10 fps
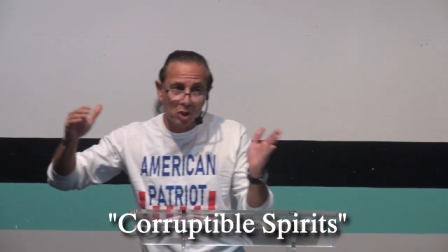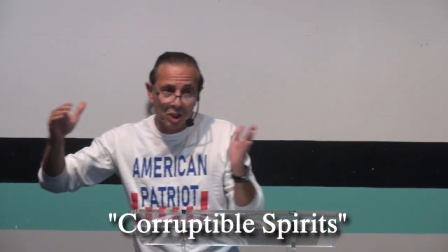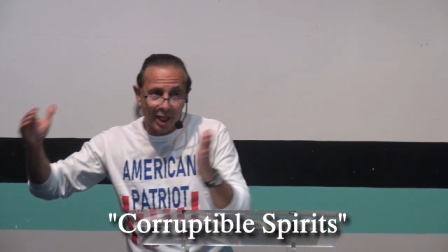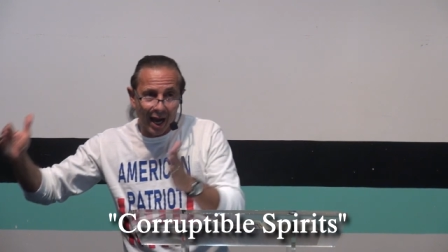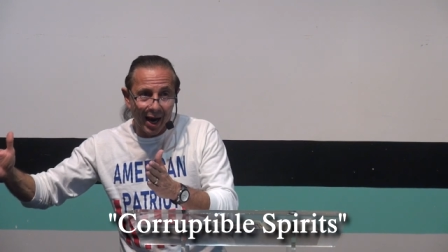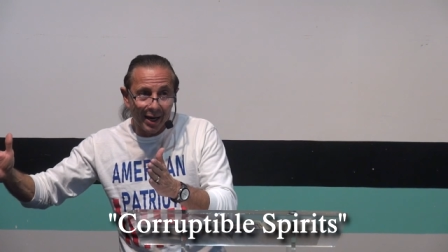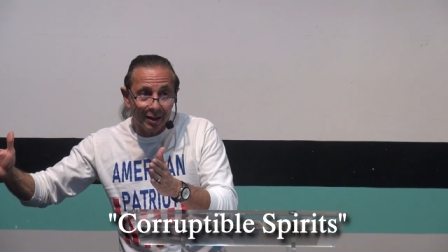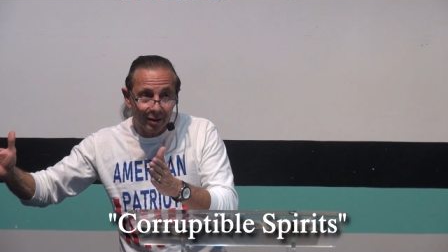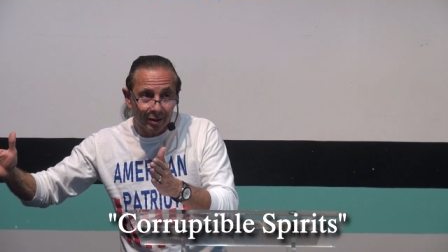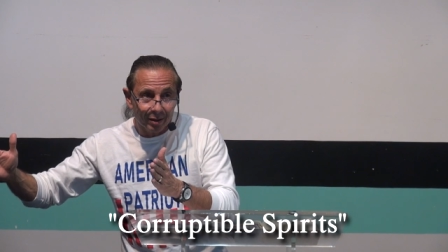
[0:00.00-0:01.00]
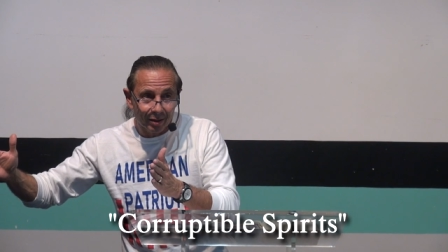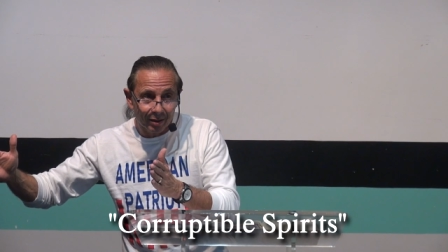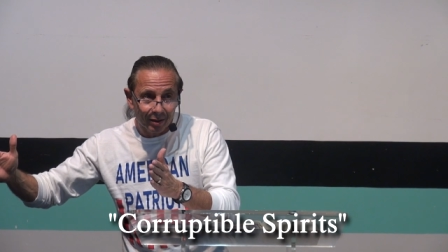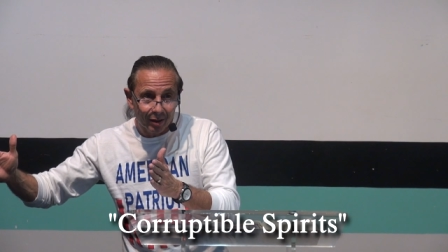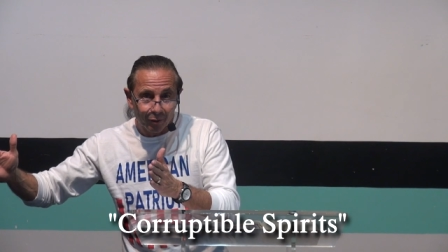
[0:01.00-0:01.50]
slide
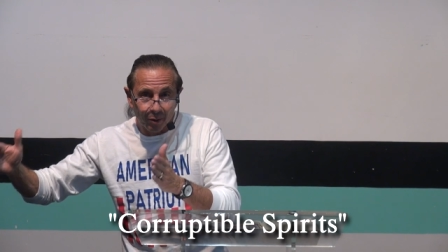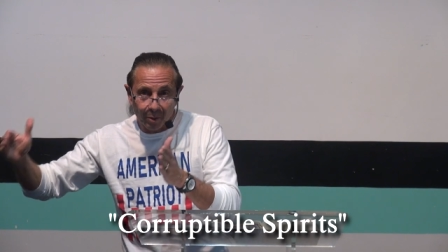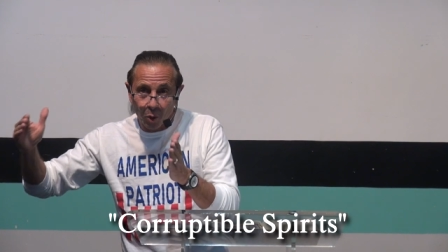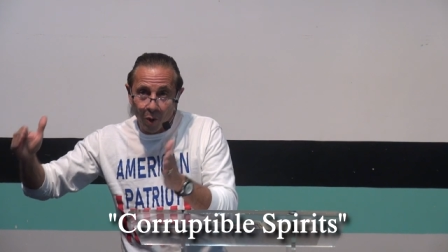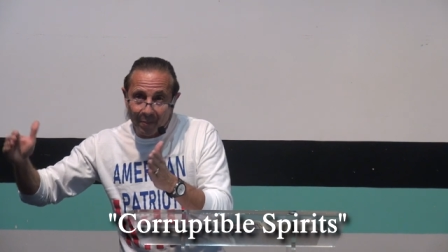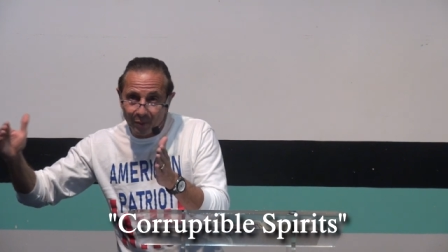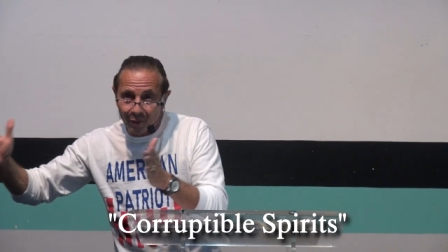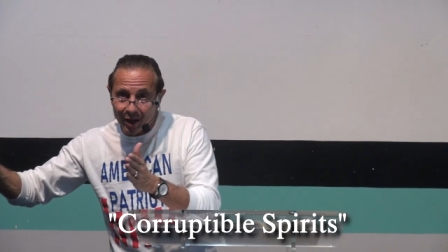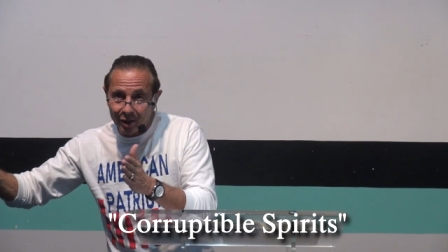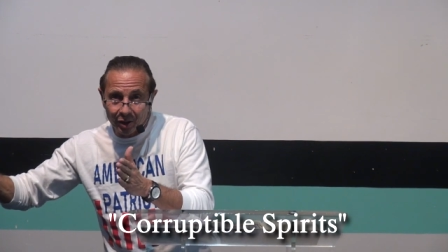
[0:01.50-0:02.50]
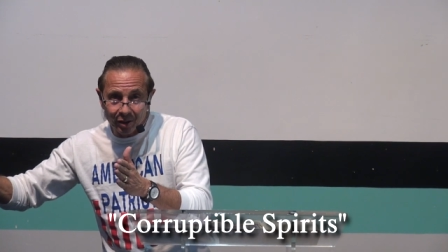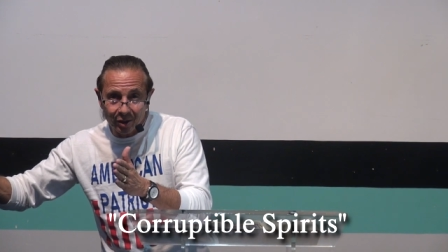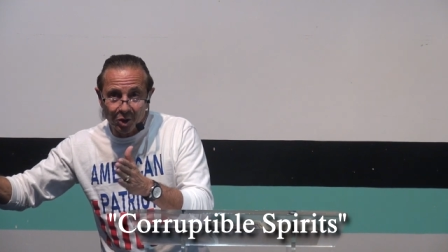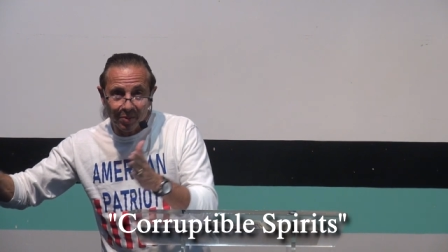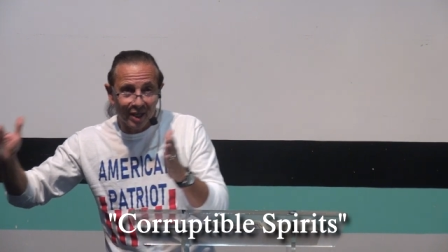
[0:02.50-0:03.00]
from cooperation,
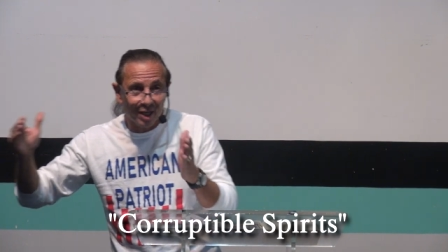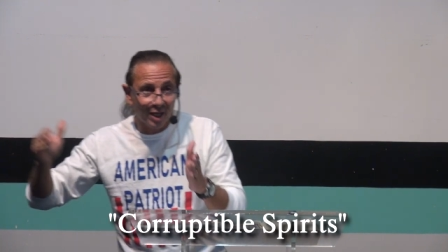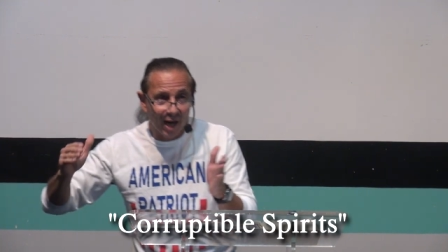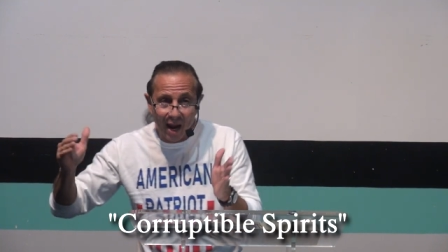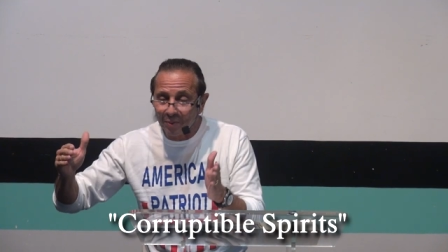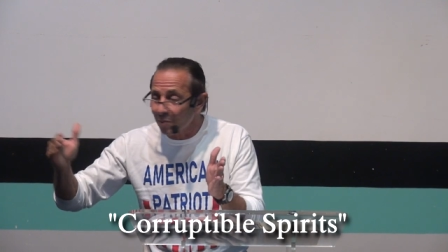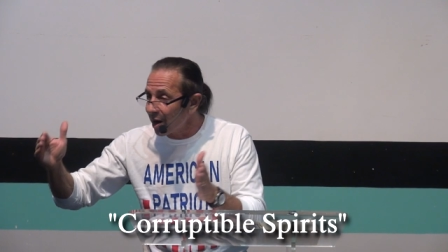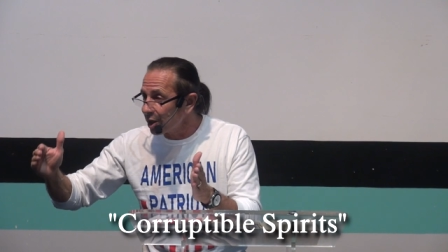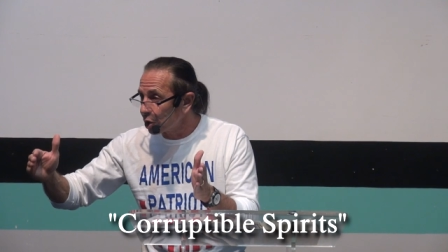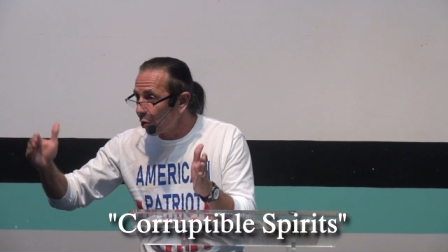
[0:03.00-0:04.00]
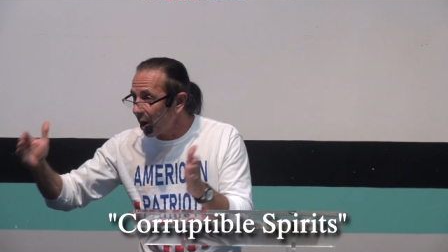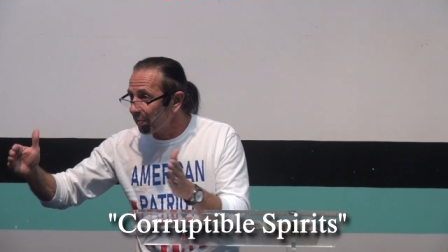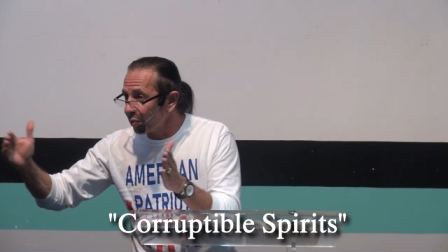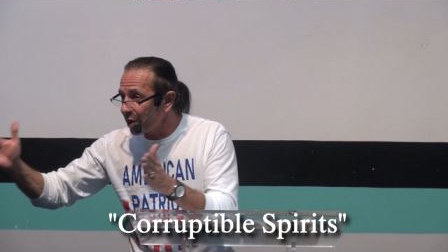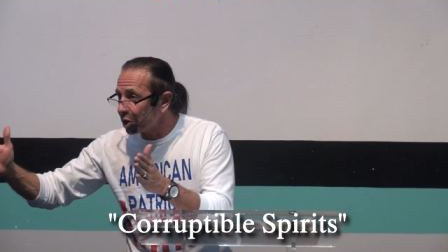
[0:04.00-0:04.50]
you begin to compromise
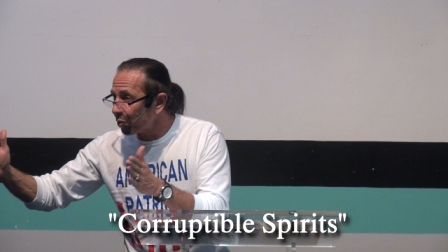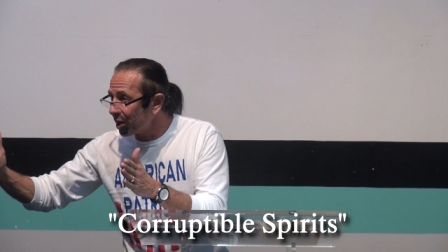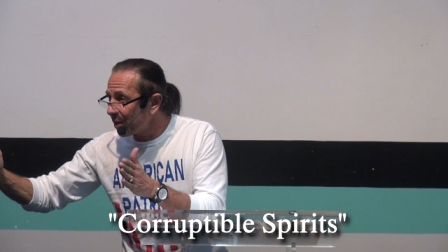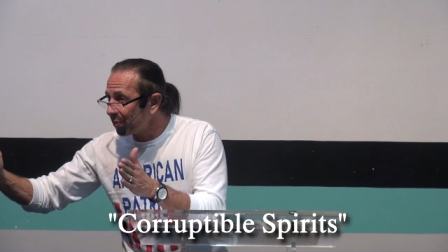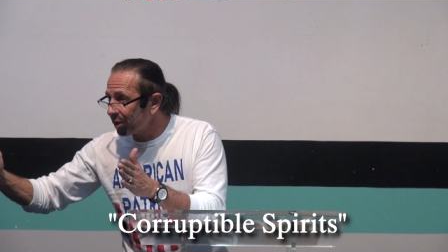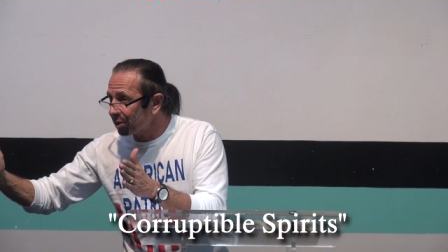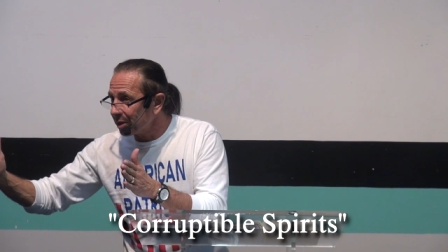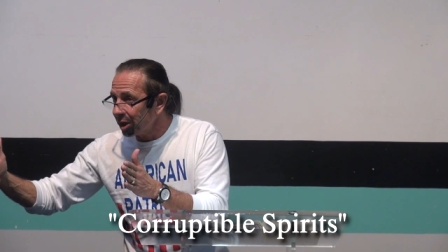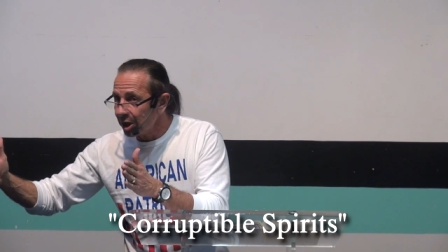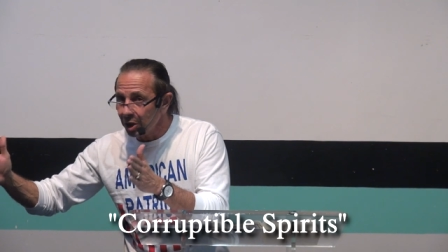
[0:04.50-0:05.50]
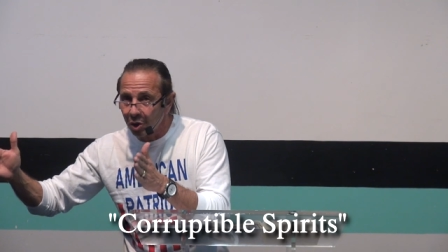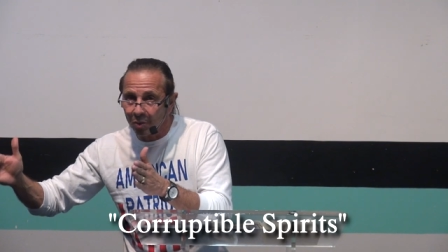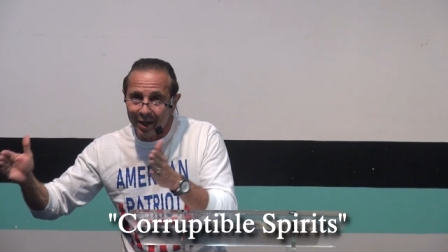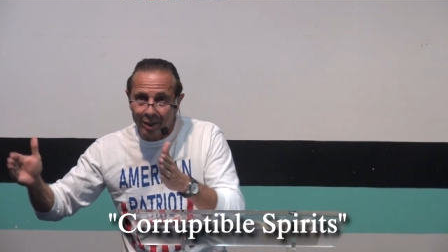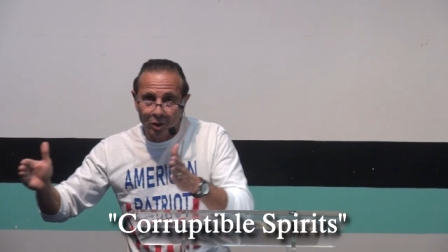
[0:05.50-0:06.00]
cooperation. What happens? You go
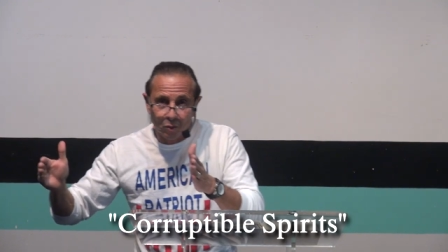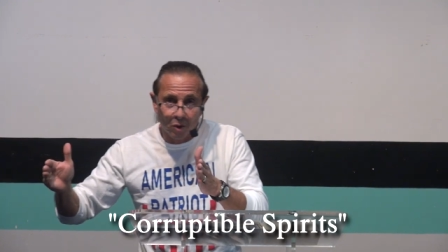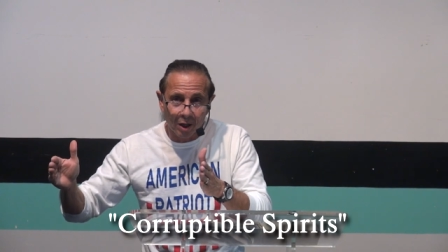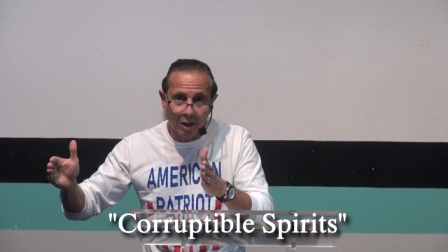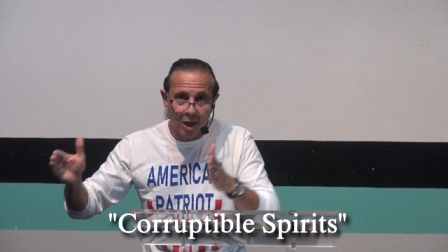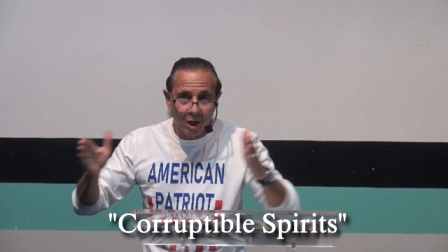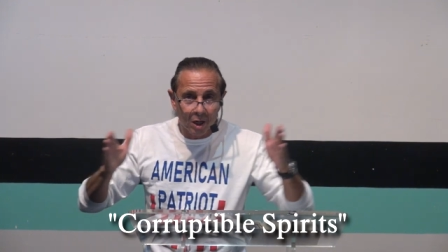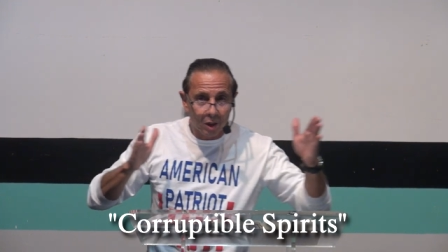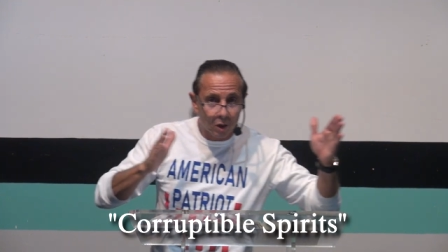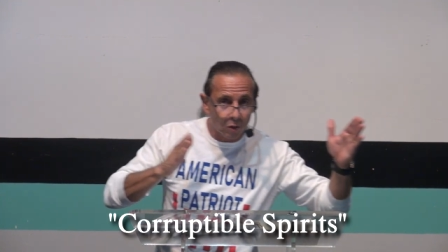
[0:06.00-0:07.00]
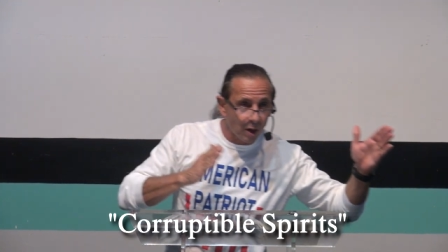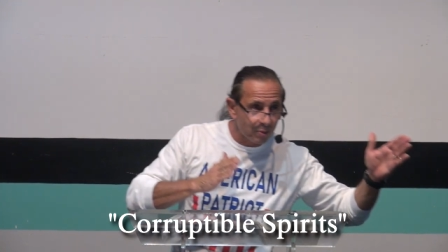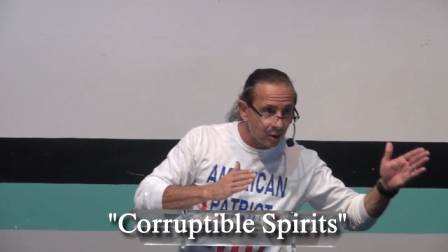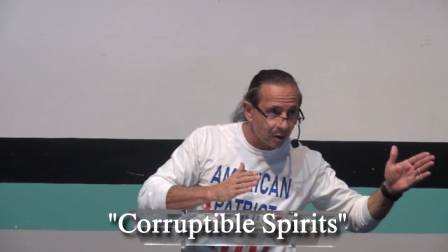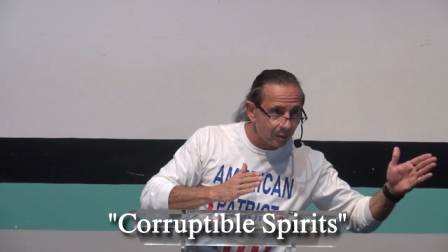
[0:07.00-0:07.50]
back to what?
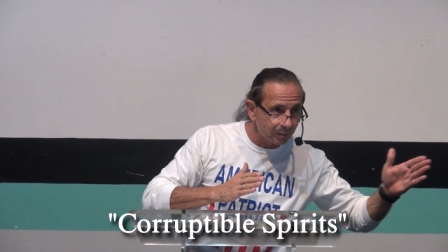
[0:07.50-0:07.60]
Corruption.